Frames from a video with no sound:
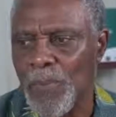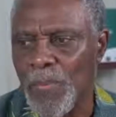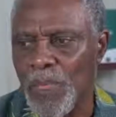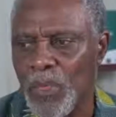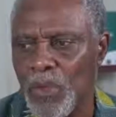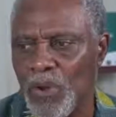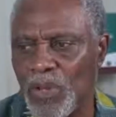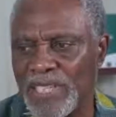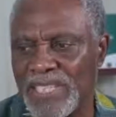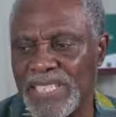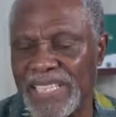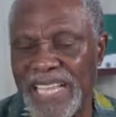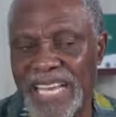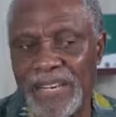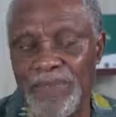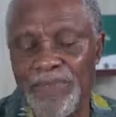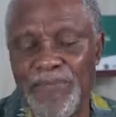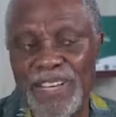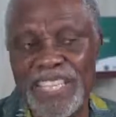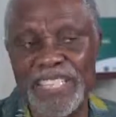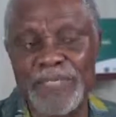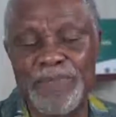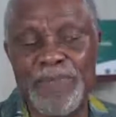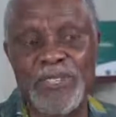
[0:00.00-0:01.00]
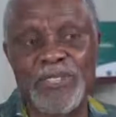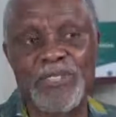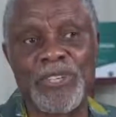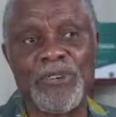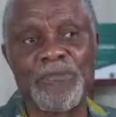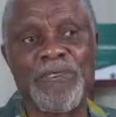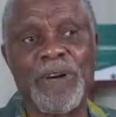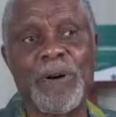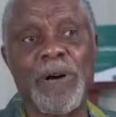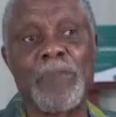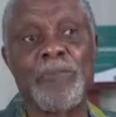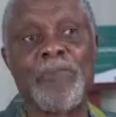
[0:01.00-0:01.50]
Because in the advancement
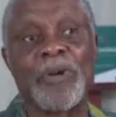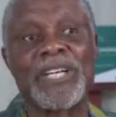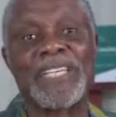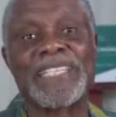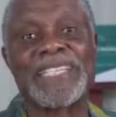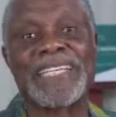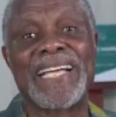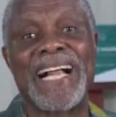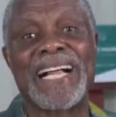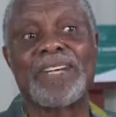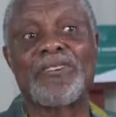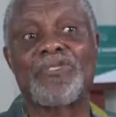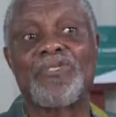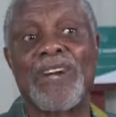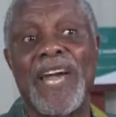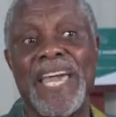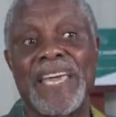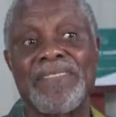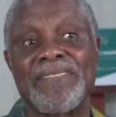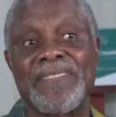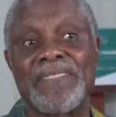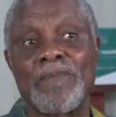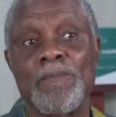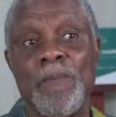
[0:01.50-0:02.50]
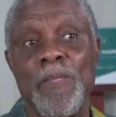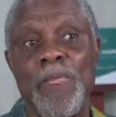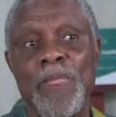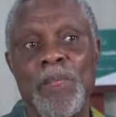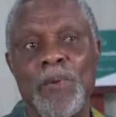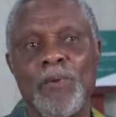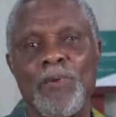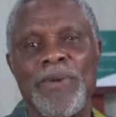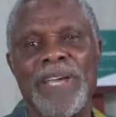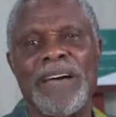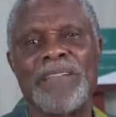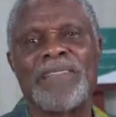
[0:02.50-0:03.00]
of our political drives,
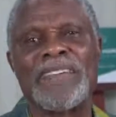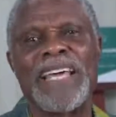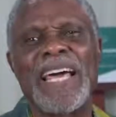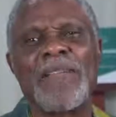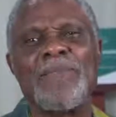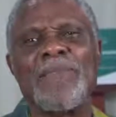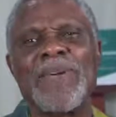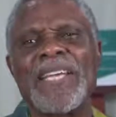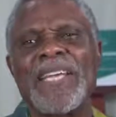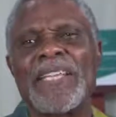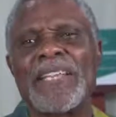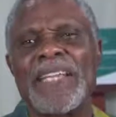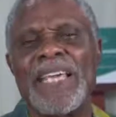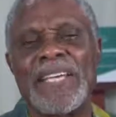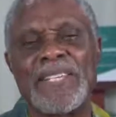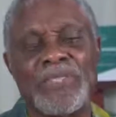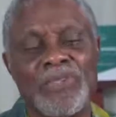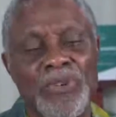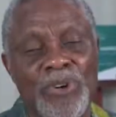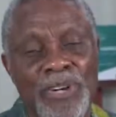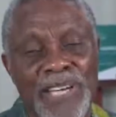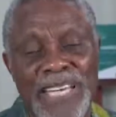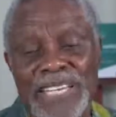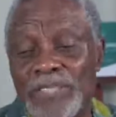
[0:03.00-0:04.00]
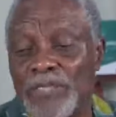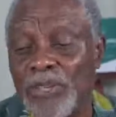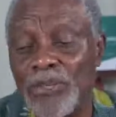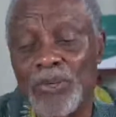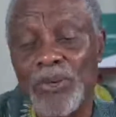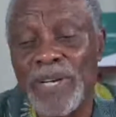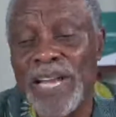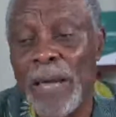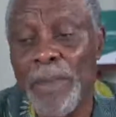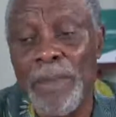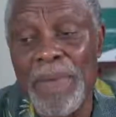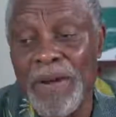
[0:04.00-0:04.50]
we have done many things wrong. It's not
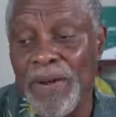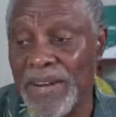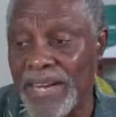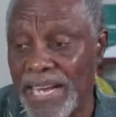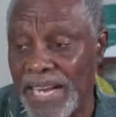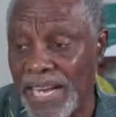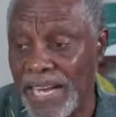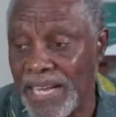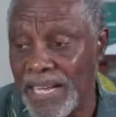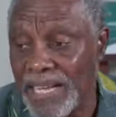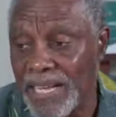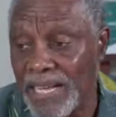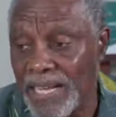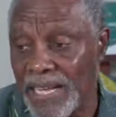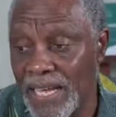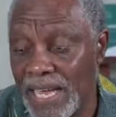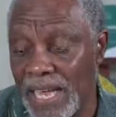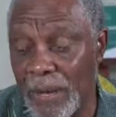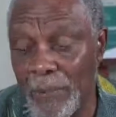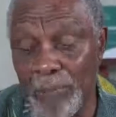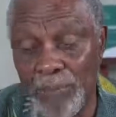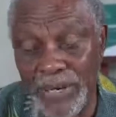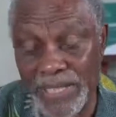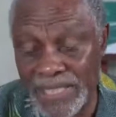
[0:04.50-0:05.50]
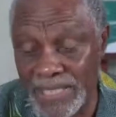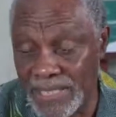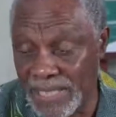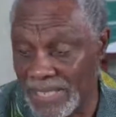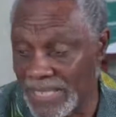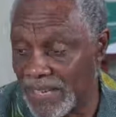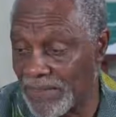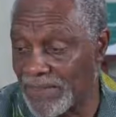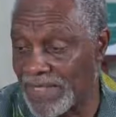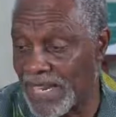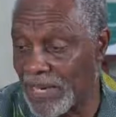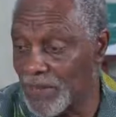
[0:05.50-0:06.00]
only America and Britain
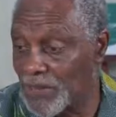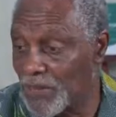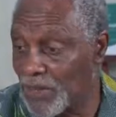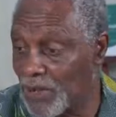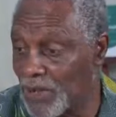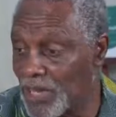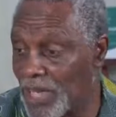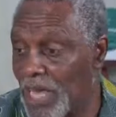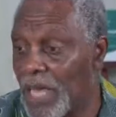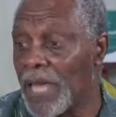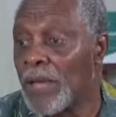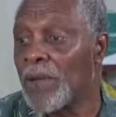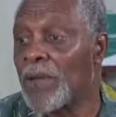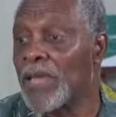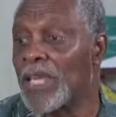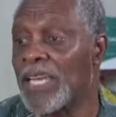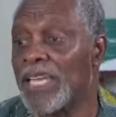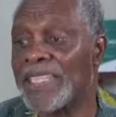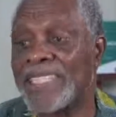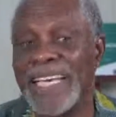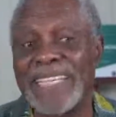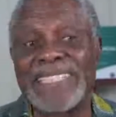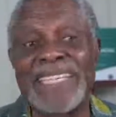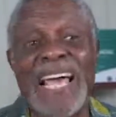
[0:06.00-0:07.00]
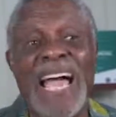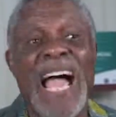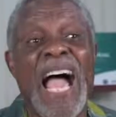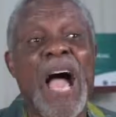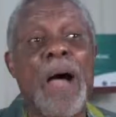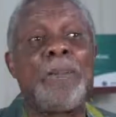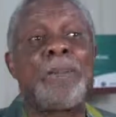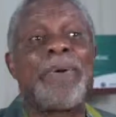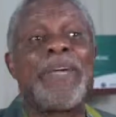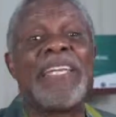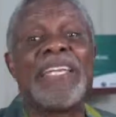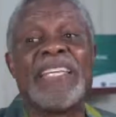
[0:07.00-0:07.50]
that have done wrong. It has
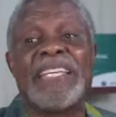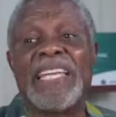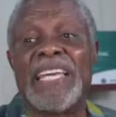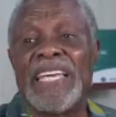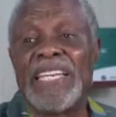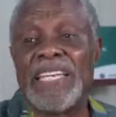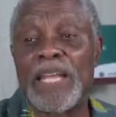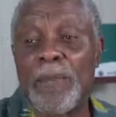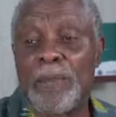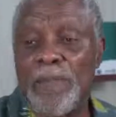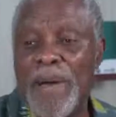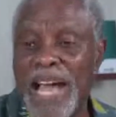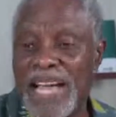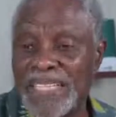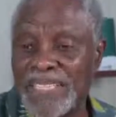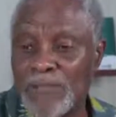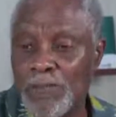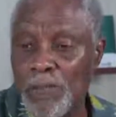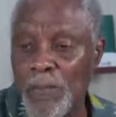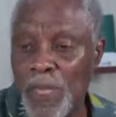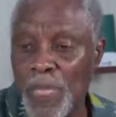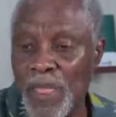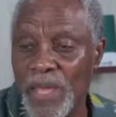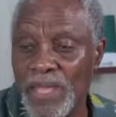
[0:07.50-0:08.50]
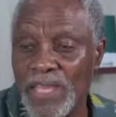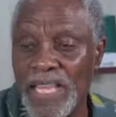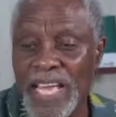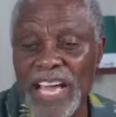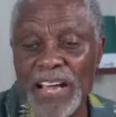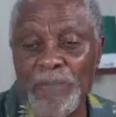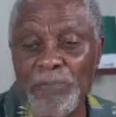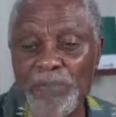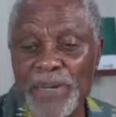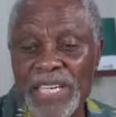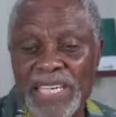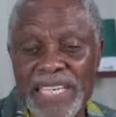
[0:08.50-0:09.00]
happened in the past. There
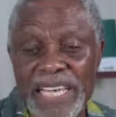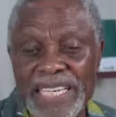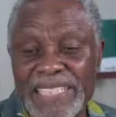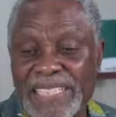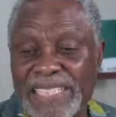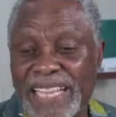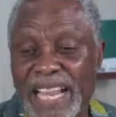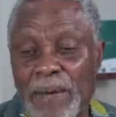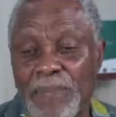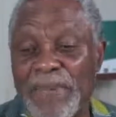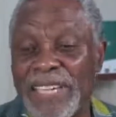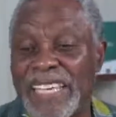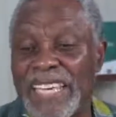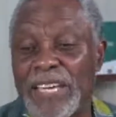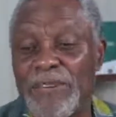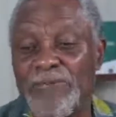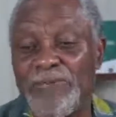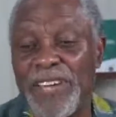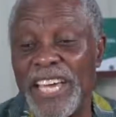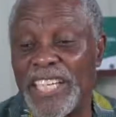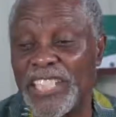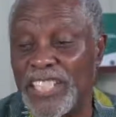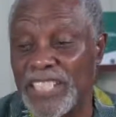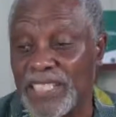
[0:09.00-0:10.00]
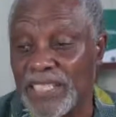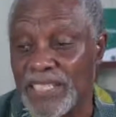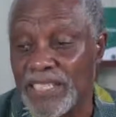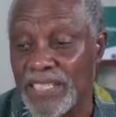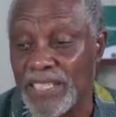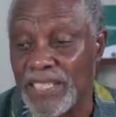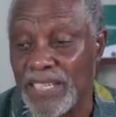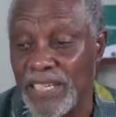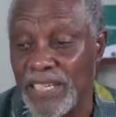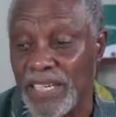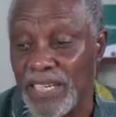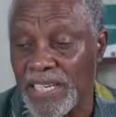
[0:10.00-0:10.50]
have been the Islamic
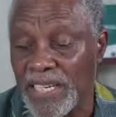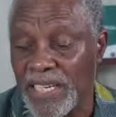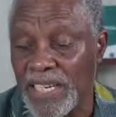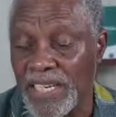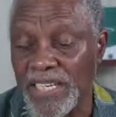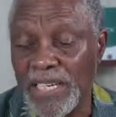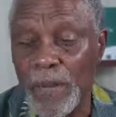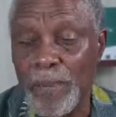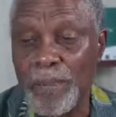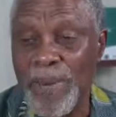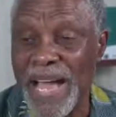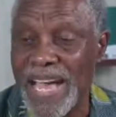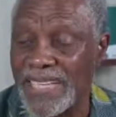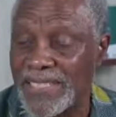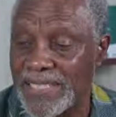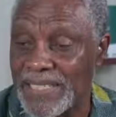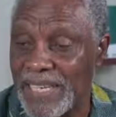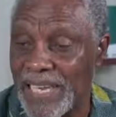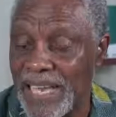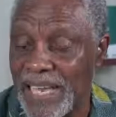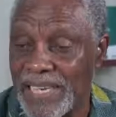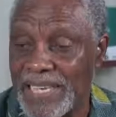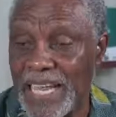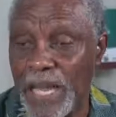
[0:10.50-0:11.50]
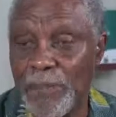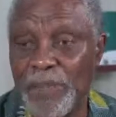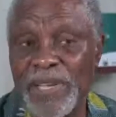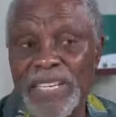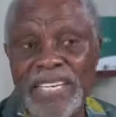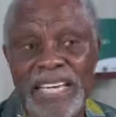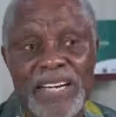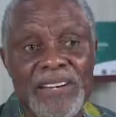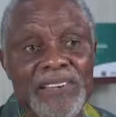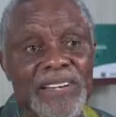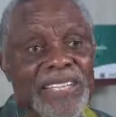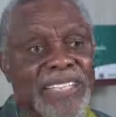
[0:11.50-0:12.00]
invasions in the past. There have been
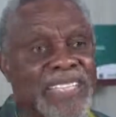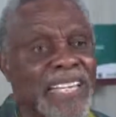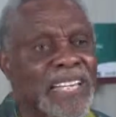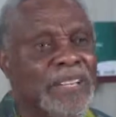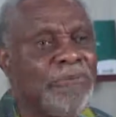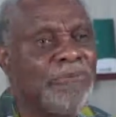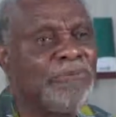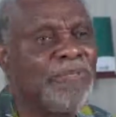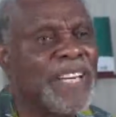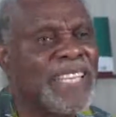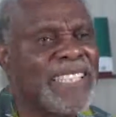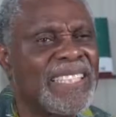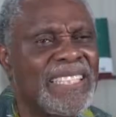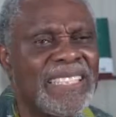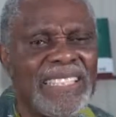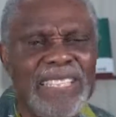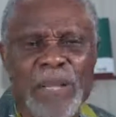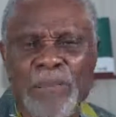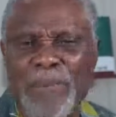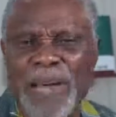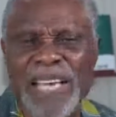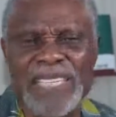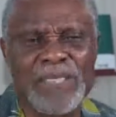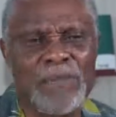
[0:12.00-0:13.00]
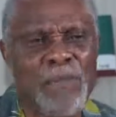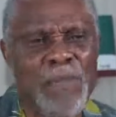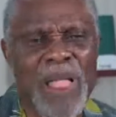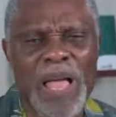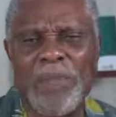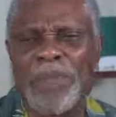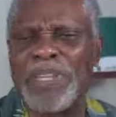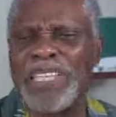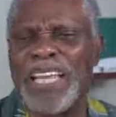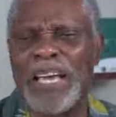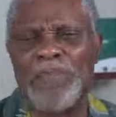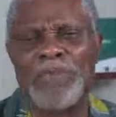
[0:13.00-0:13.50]
the Christian invasions in the past. I
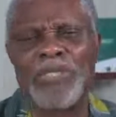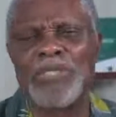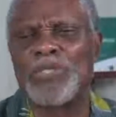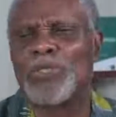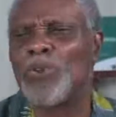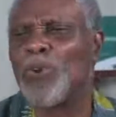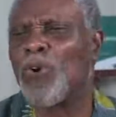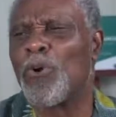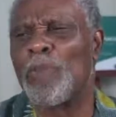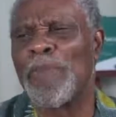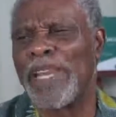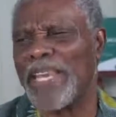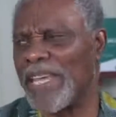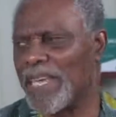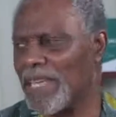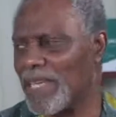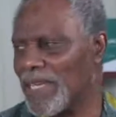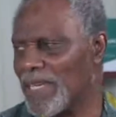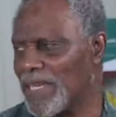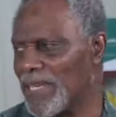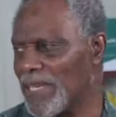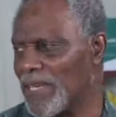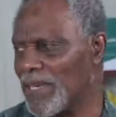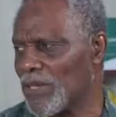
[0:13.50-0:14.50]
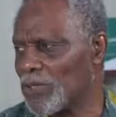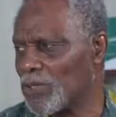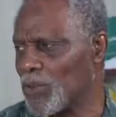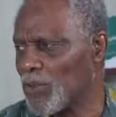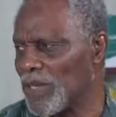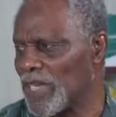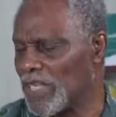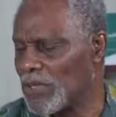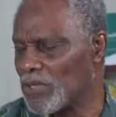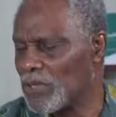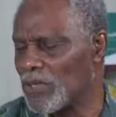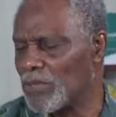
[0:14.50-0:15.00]
mean, there have been so many. So
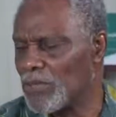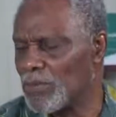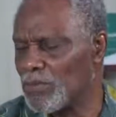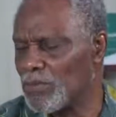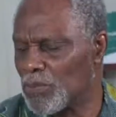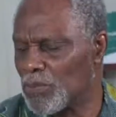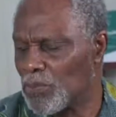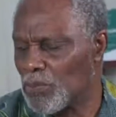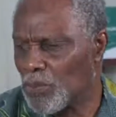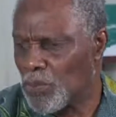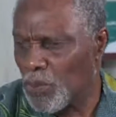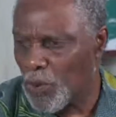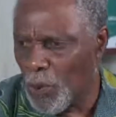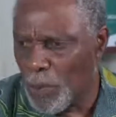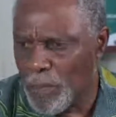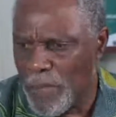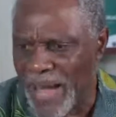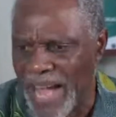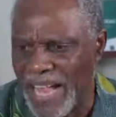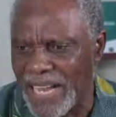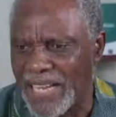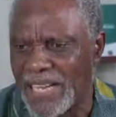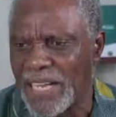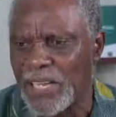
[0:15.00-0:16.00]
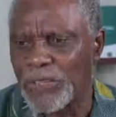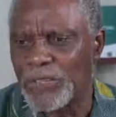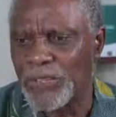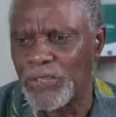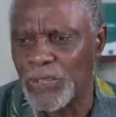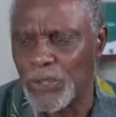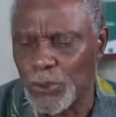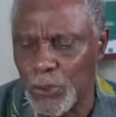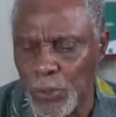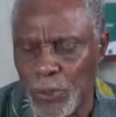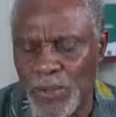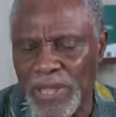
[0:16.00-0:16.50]
we need global
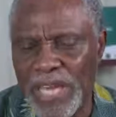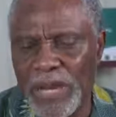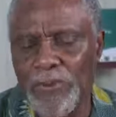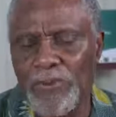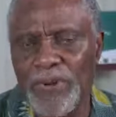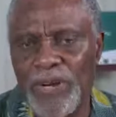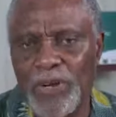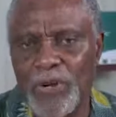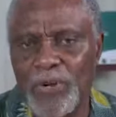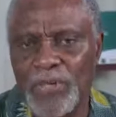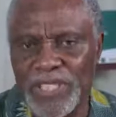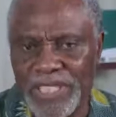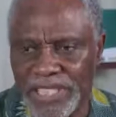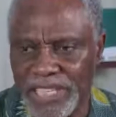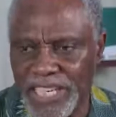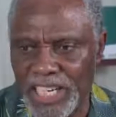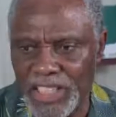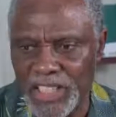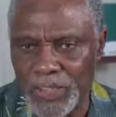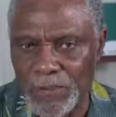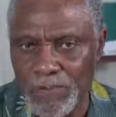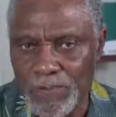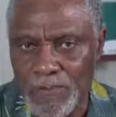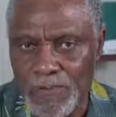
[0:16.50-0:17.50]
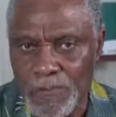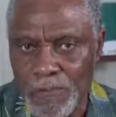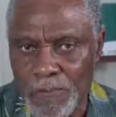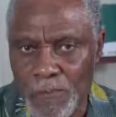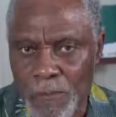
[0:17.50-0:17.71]
truth and reconciliation.